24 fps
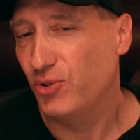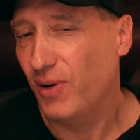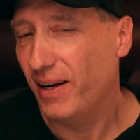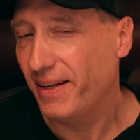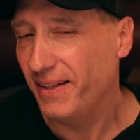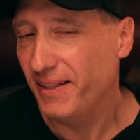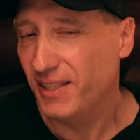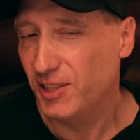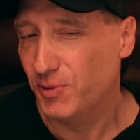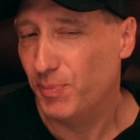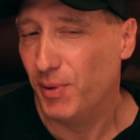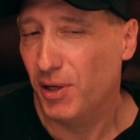tried
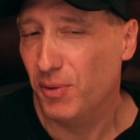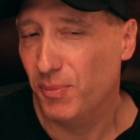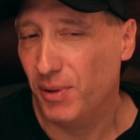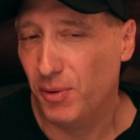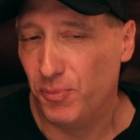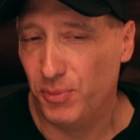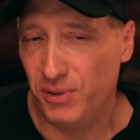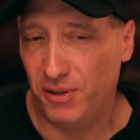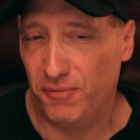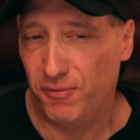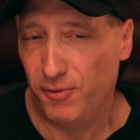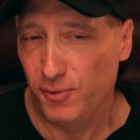an
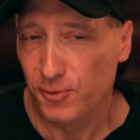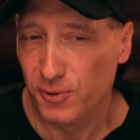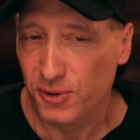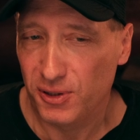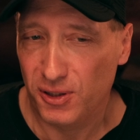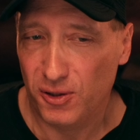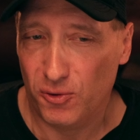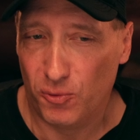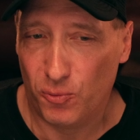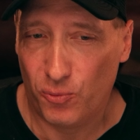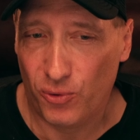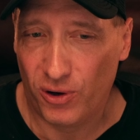experiment with the
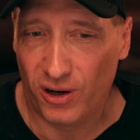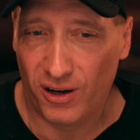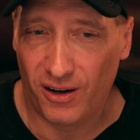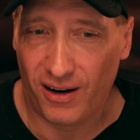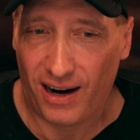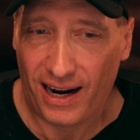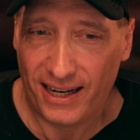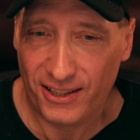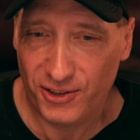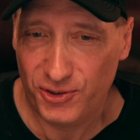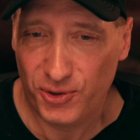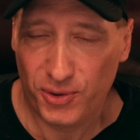flugel where
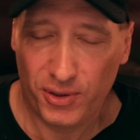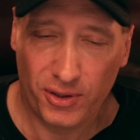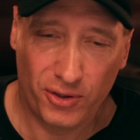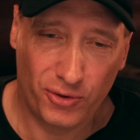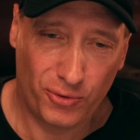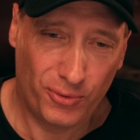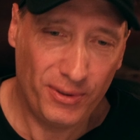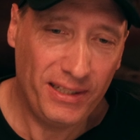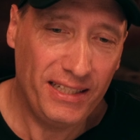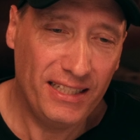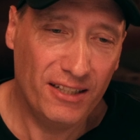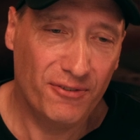I took
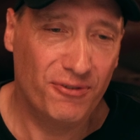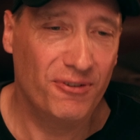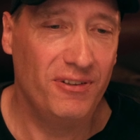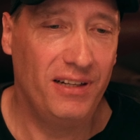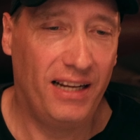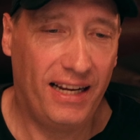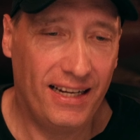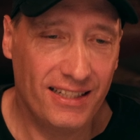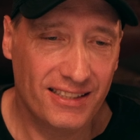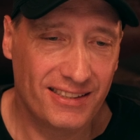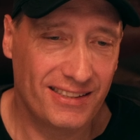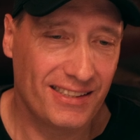3 different
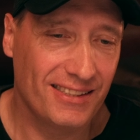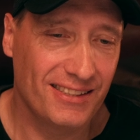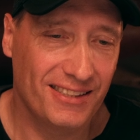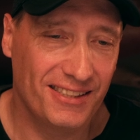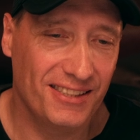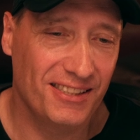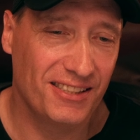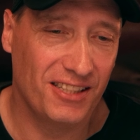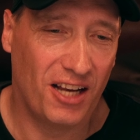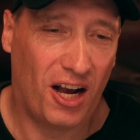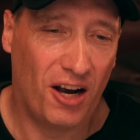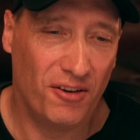
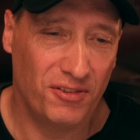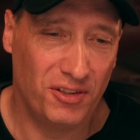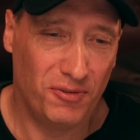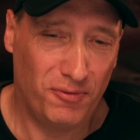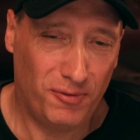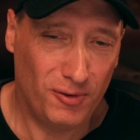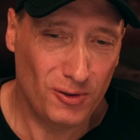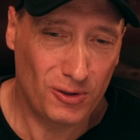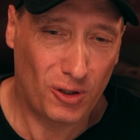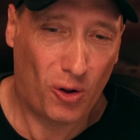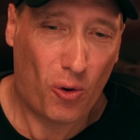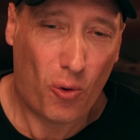instances of the
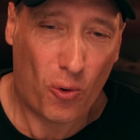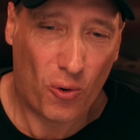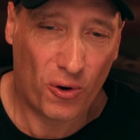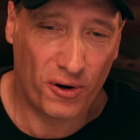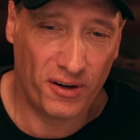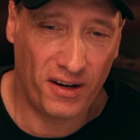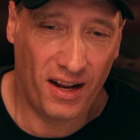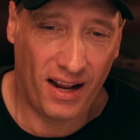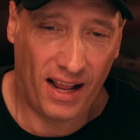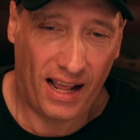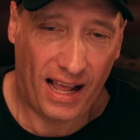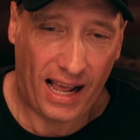
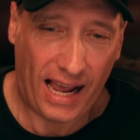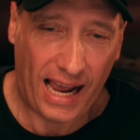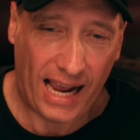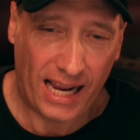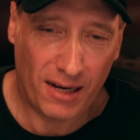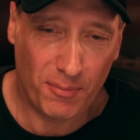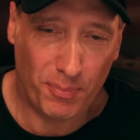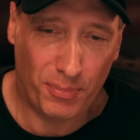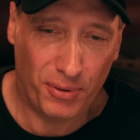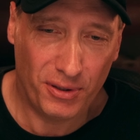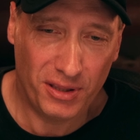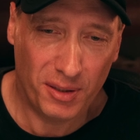flugelhorn
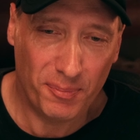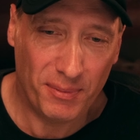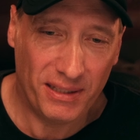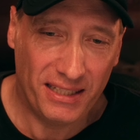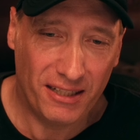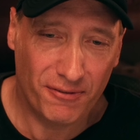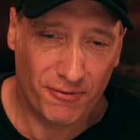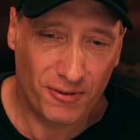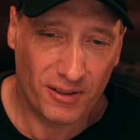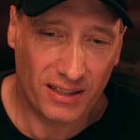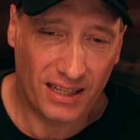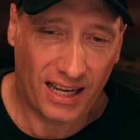and put them in
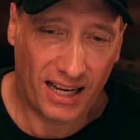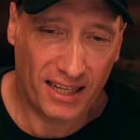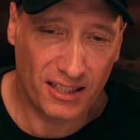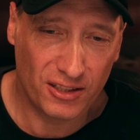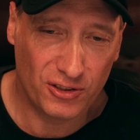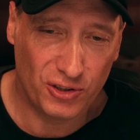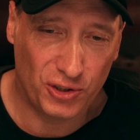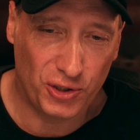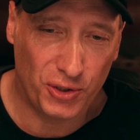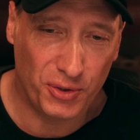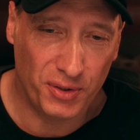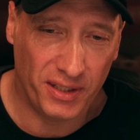different kind
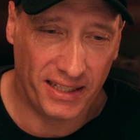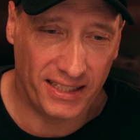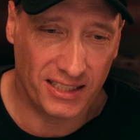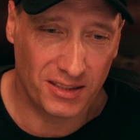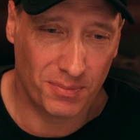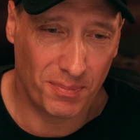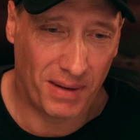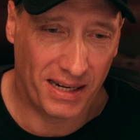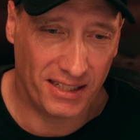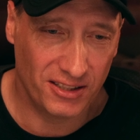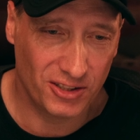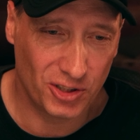of
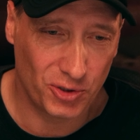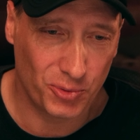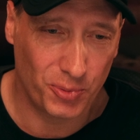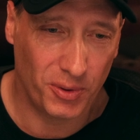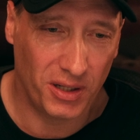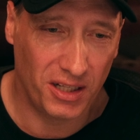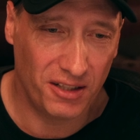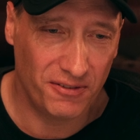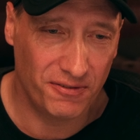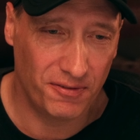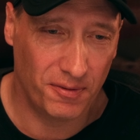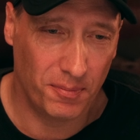tunings,
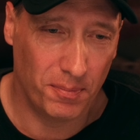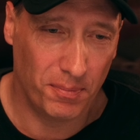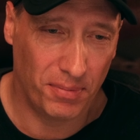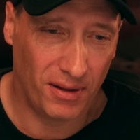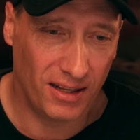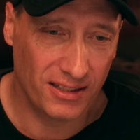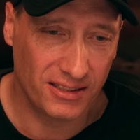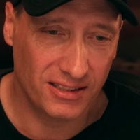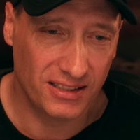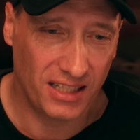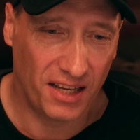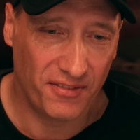-12,
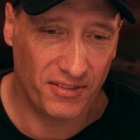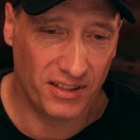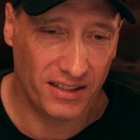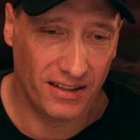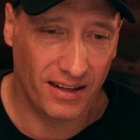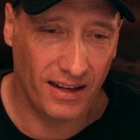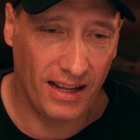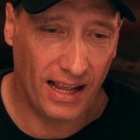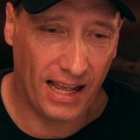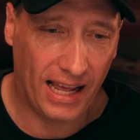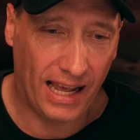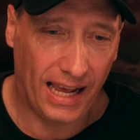
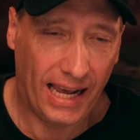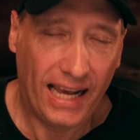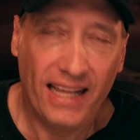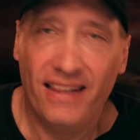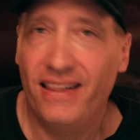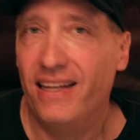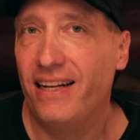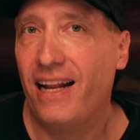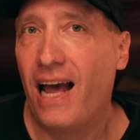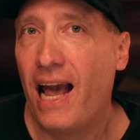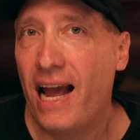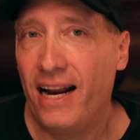+7,
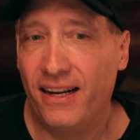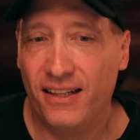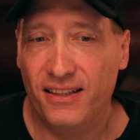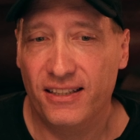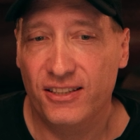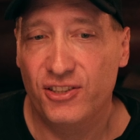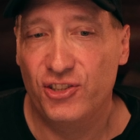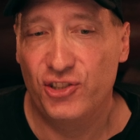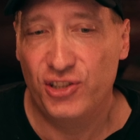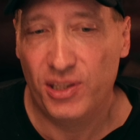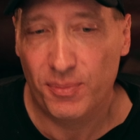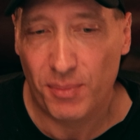and then I added
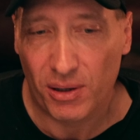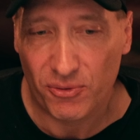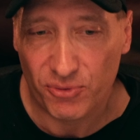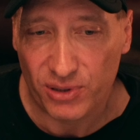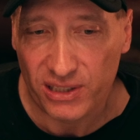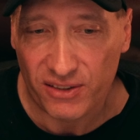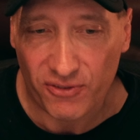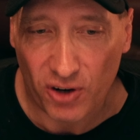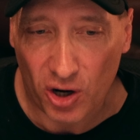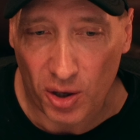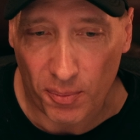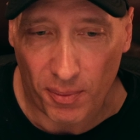a shimmer
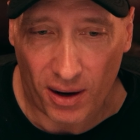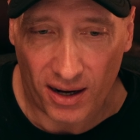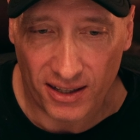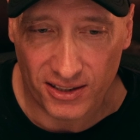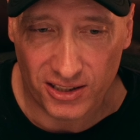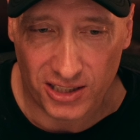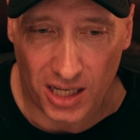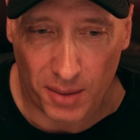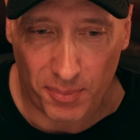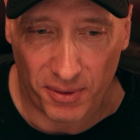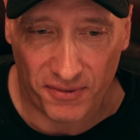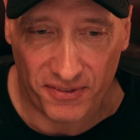reverb on
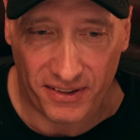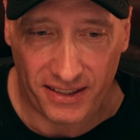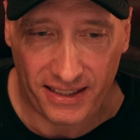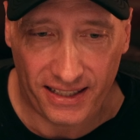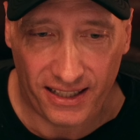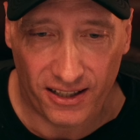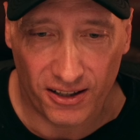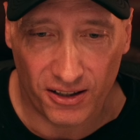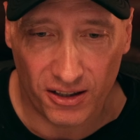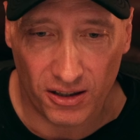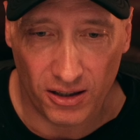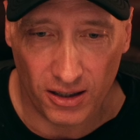top of it
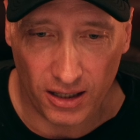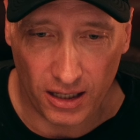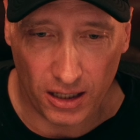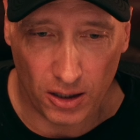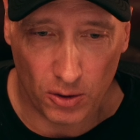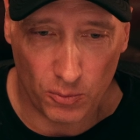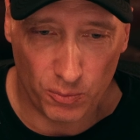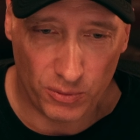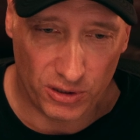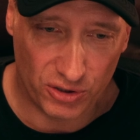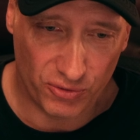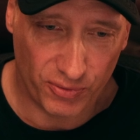here,
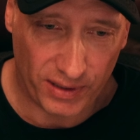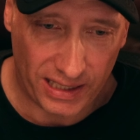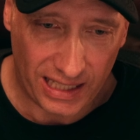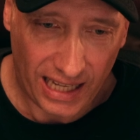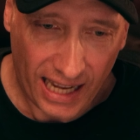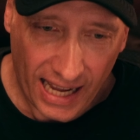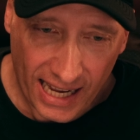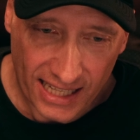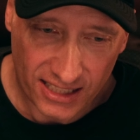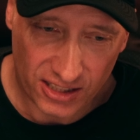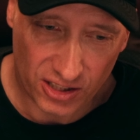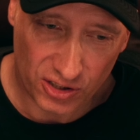which
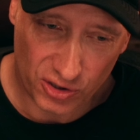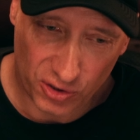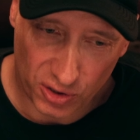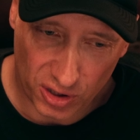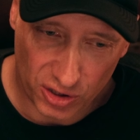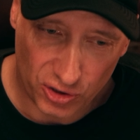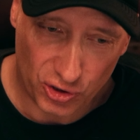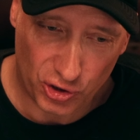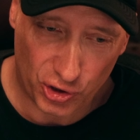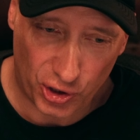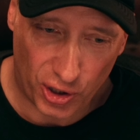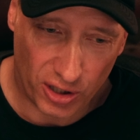really has a sort
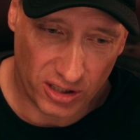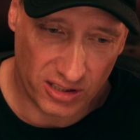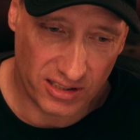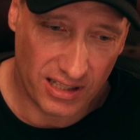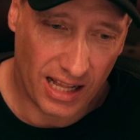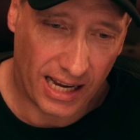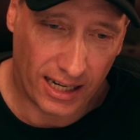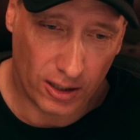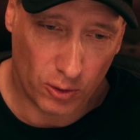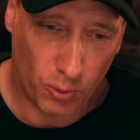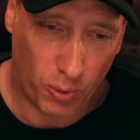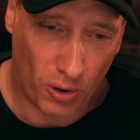of
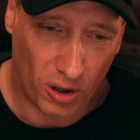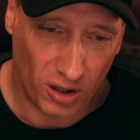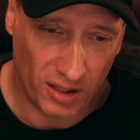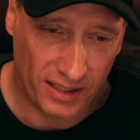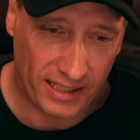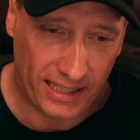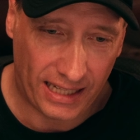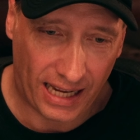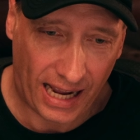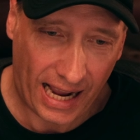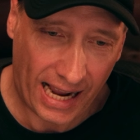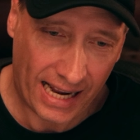church-like
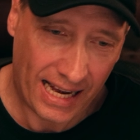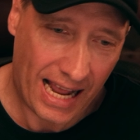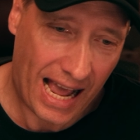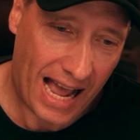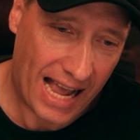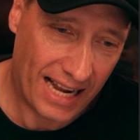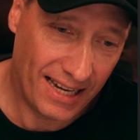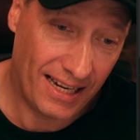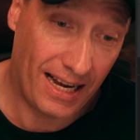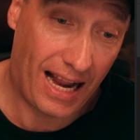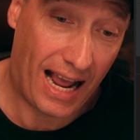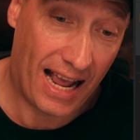quality, and
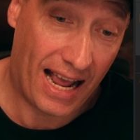added